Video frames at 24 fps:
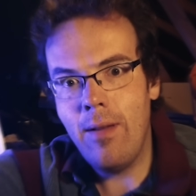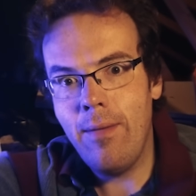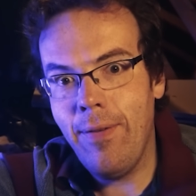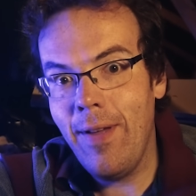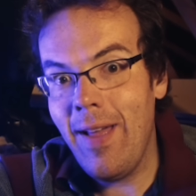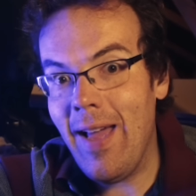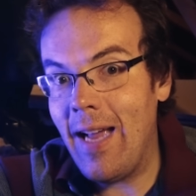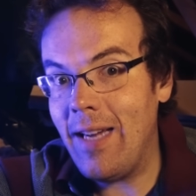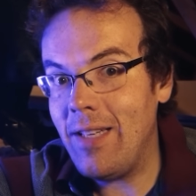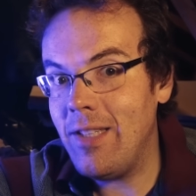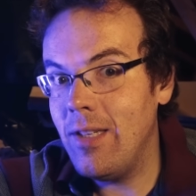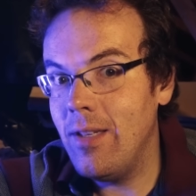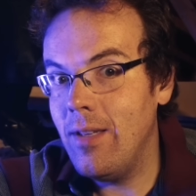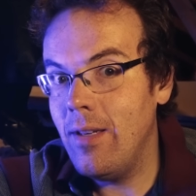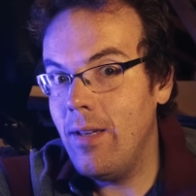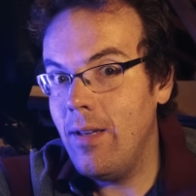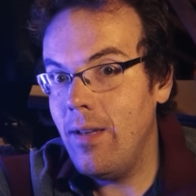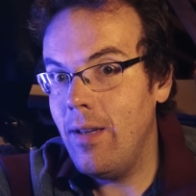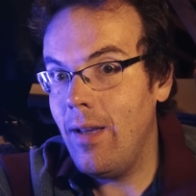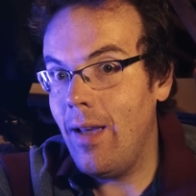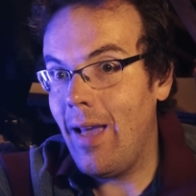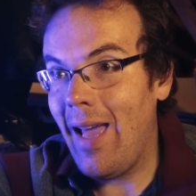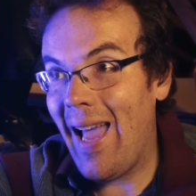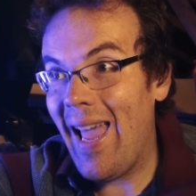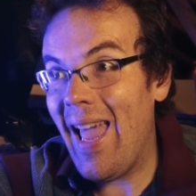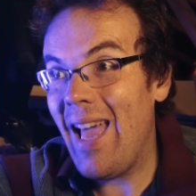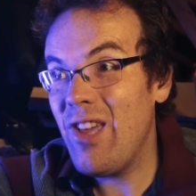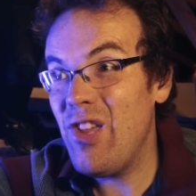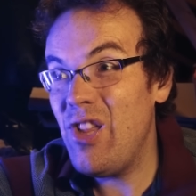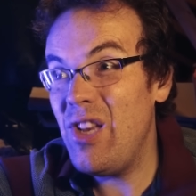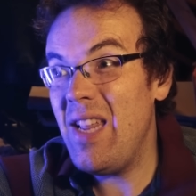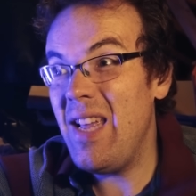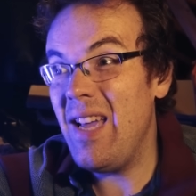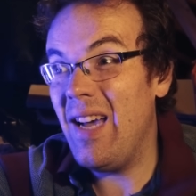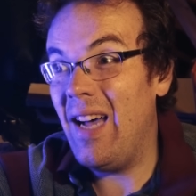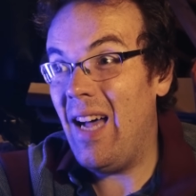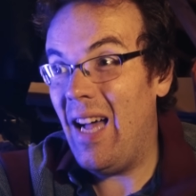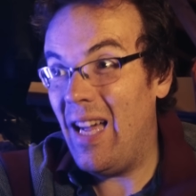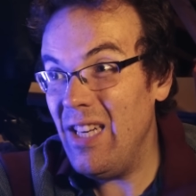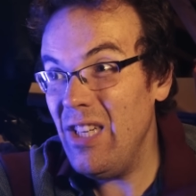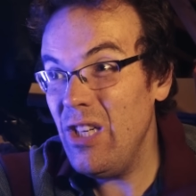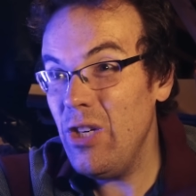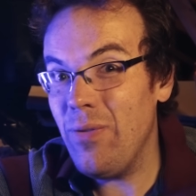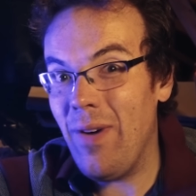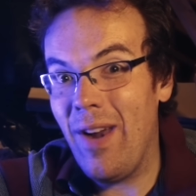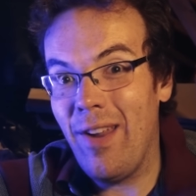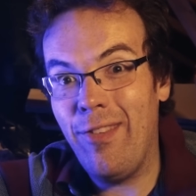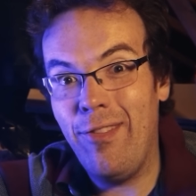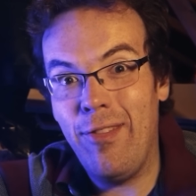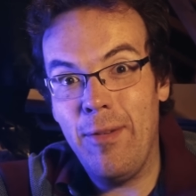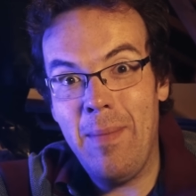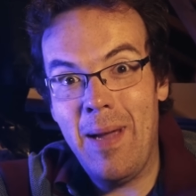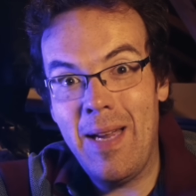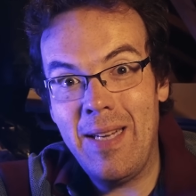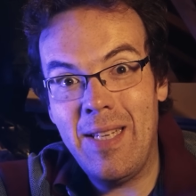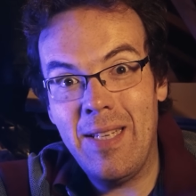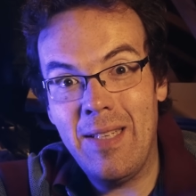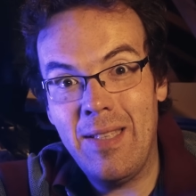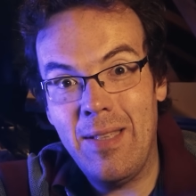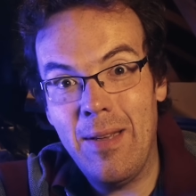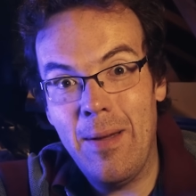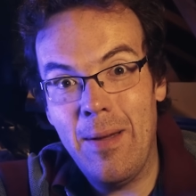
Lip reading: In fact, I actually underestimated